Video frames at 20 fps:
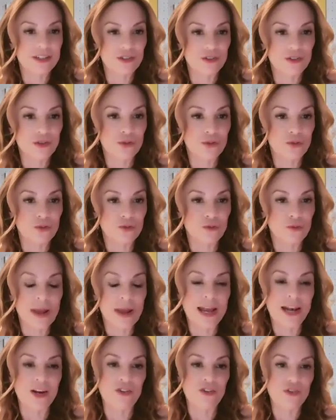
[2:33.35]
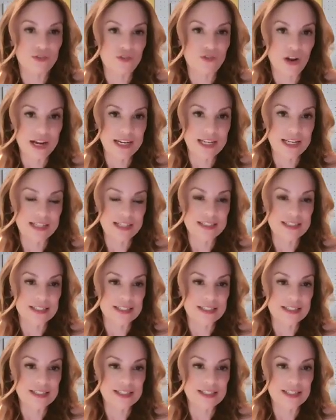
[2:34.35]
to manage your
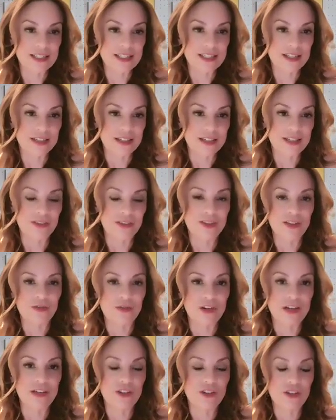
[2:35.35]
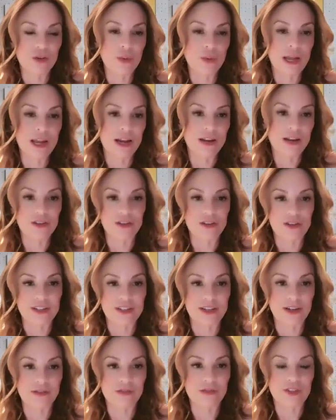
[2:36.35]
finances in the event that you can't
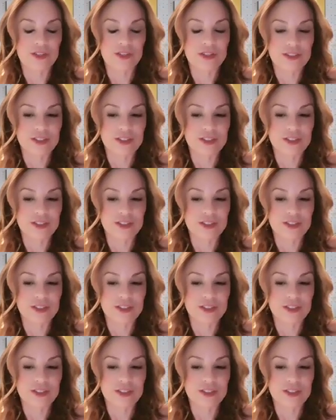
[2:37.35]
yourself.